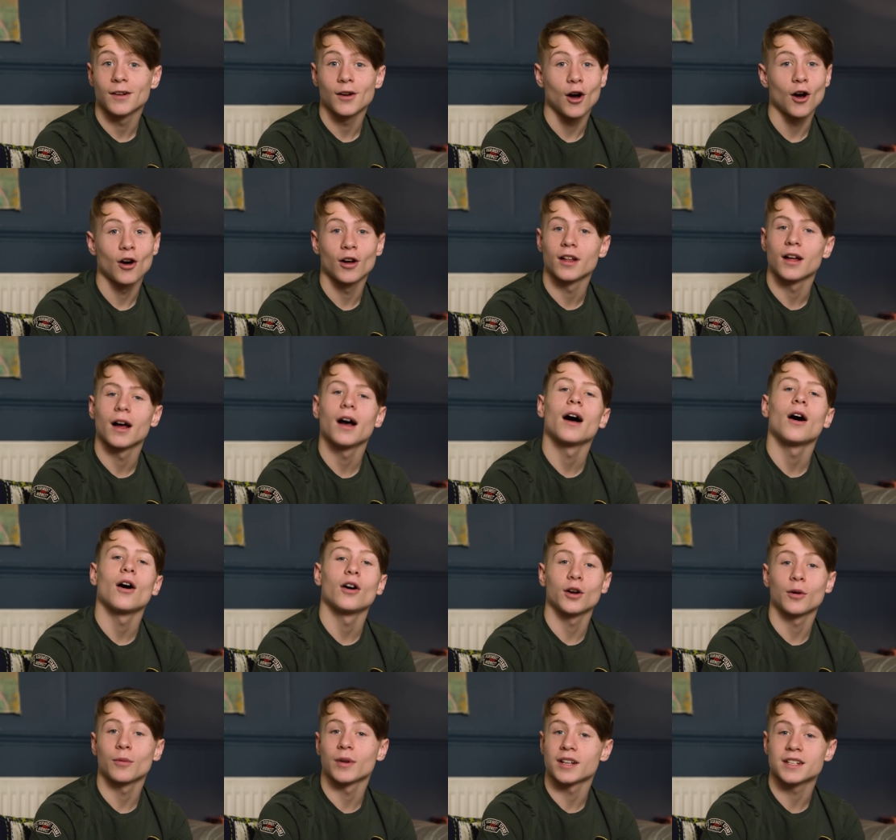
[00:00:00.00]
I I
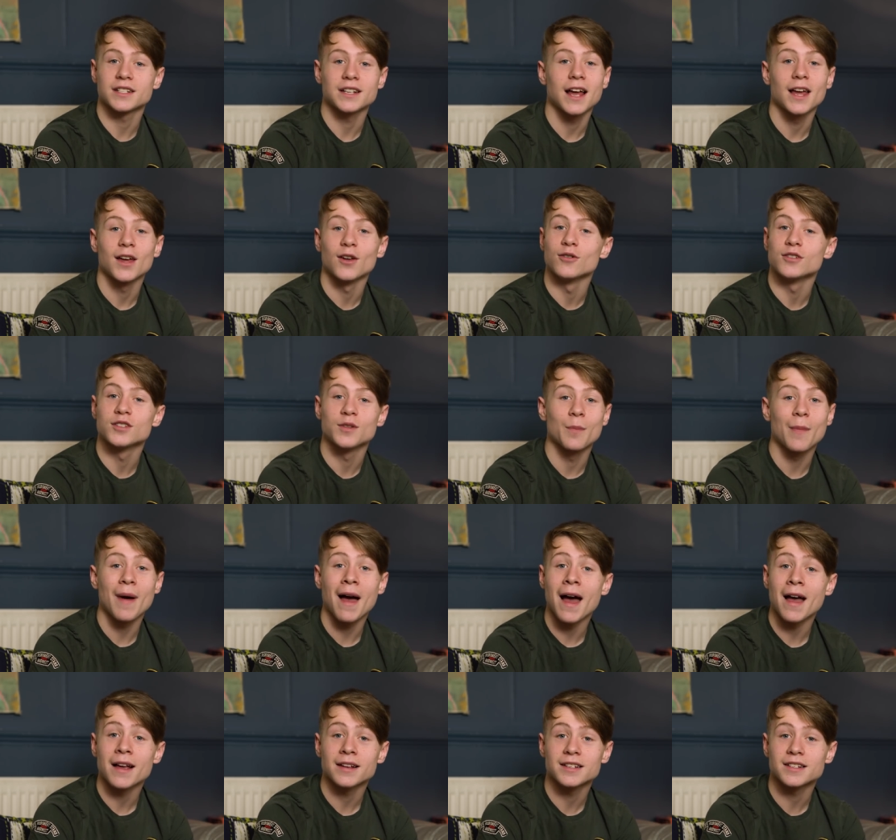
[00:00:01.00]
don't want to say who's the
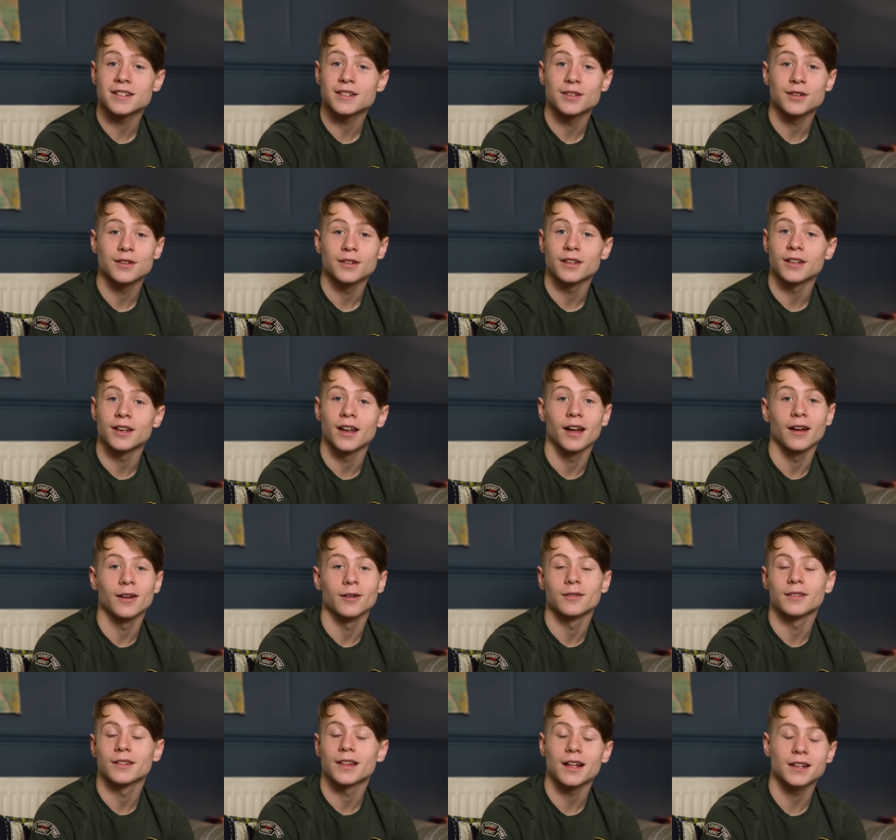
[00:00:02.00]
best. You know,
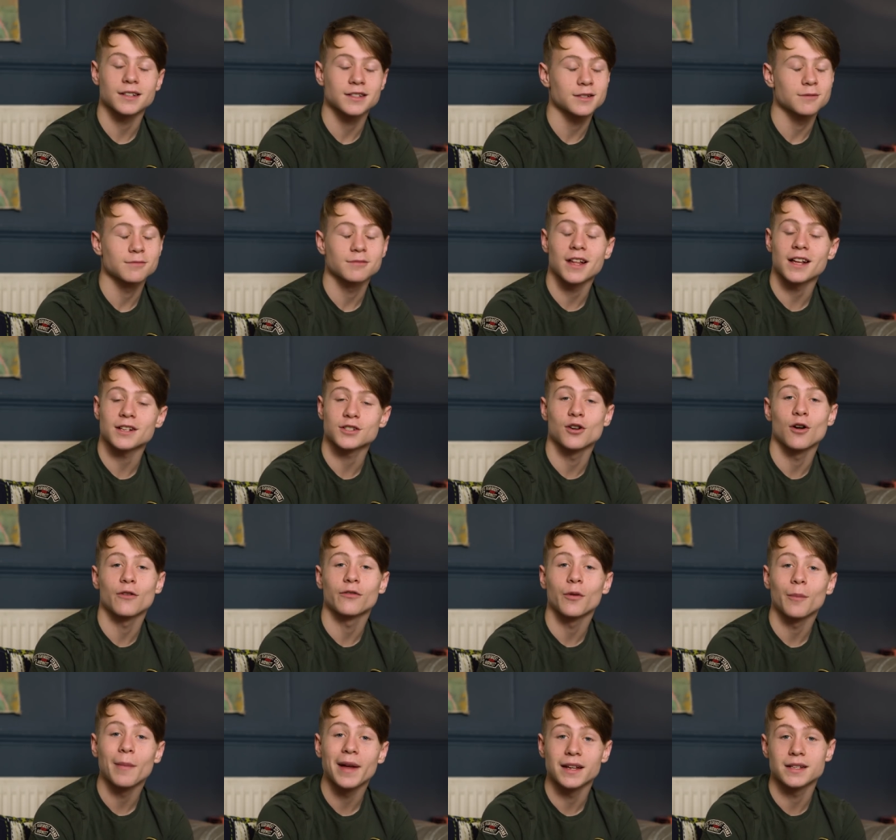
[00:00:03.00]
that's that's not
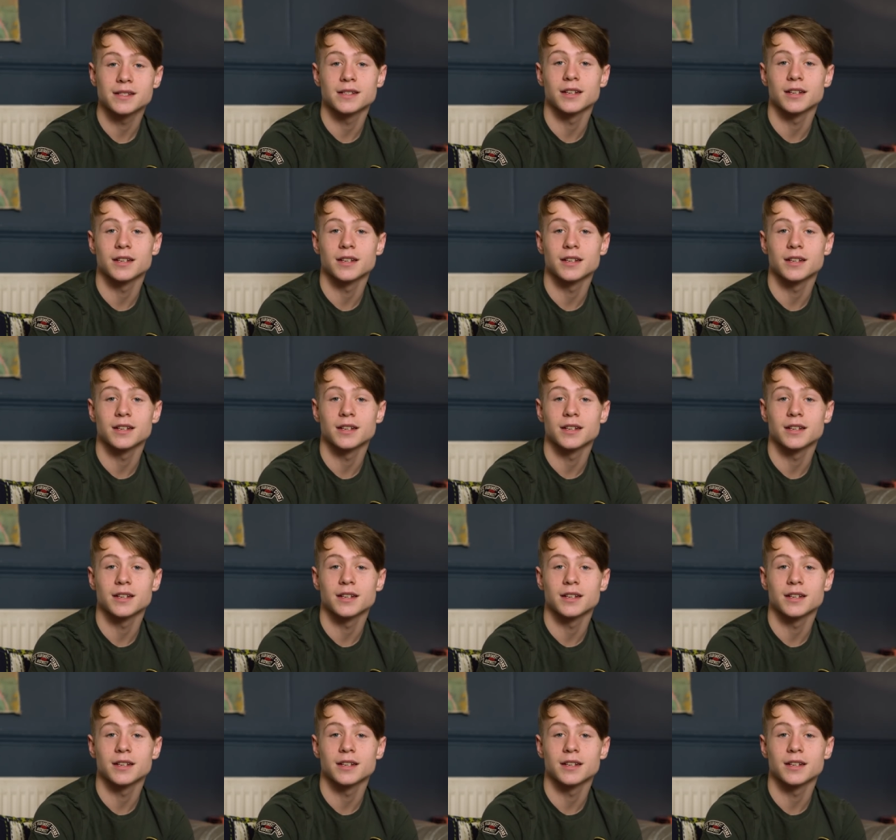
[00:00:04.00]
for me to